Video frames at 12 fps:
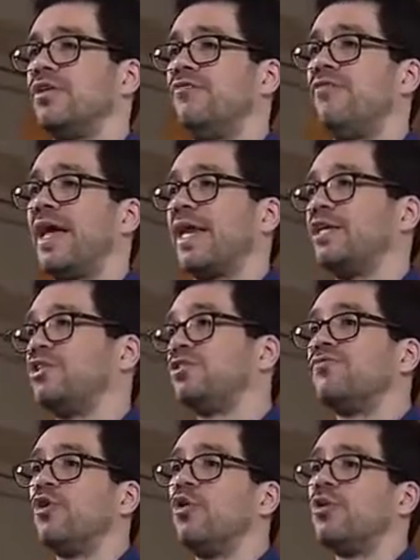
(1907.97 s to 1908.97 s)
the
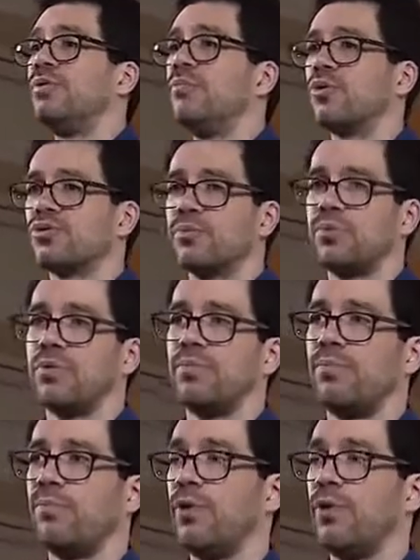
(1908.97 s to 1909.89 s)
advantages of owning multiple